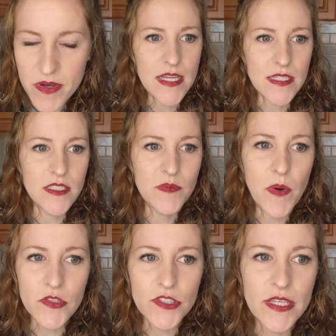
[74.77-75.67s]
It
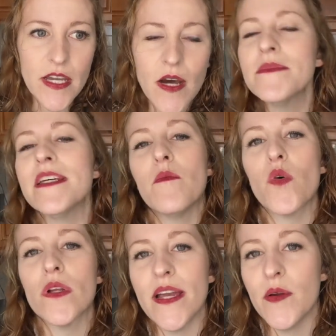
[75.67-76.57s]
supposedly comes out
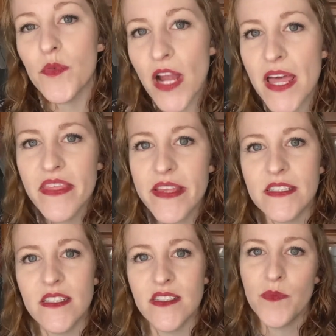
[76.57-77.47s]
more like bread than
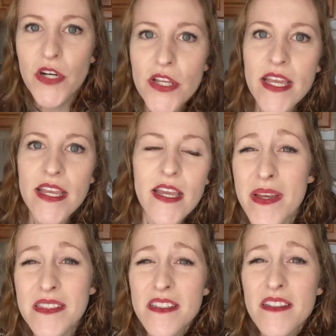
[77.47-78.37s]
it does pudding.
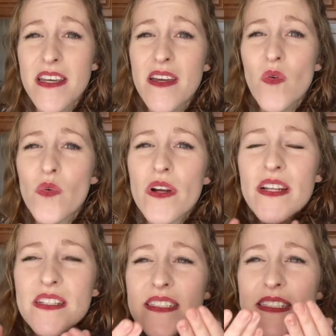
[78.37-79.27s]
Basically, we're
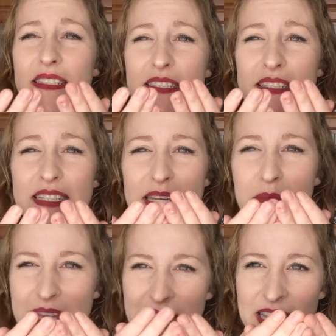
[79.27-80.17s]
gonna steam
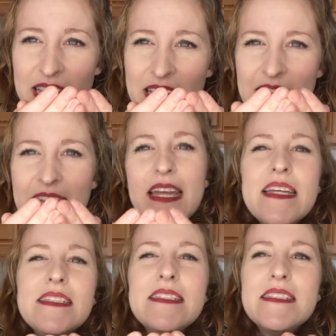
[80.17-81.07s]
it
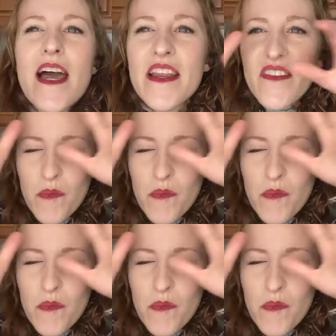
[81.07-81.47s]
inside of a